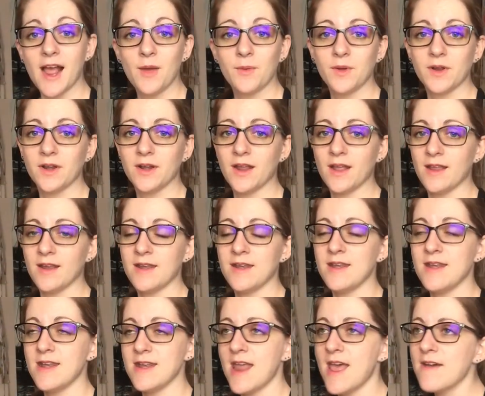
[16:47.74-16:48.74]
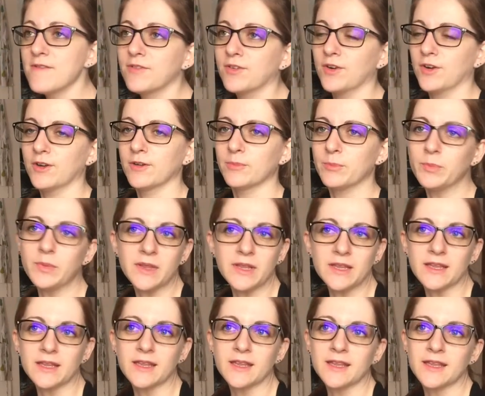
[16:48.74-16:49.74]
I would never
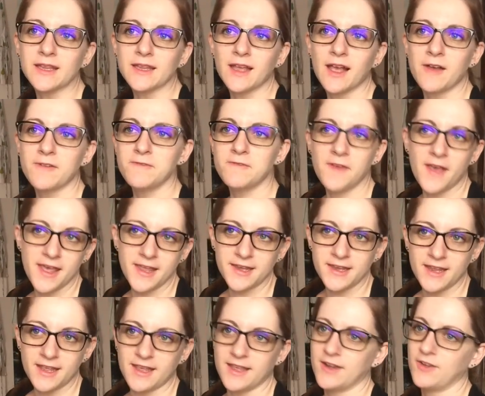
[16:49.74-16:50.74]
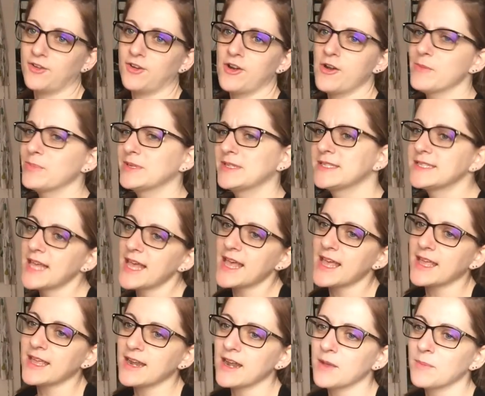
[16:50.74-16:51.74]
be offended or
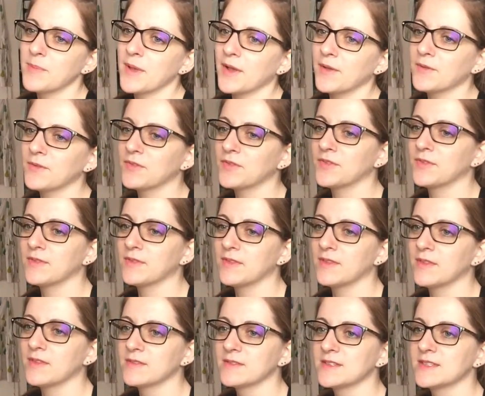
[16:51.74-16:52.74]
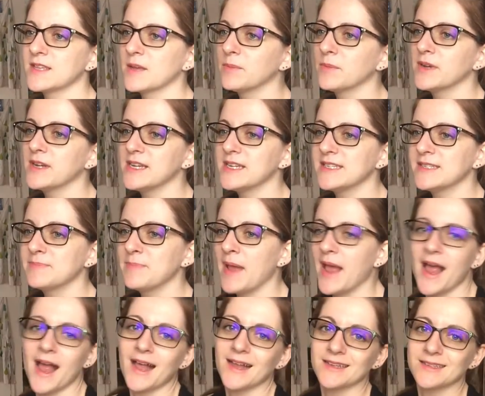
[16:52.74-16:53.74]
upset about somebody's
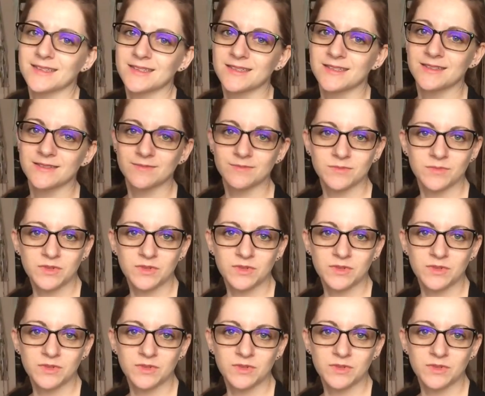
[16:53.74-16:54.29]
past.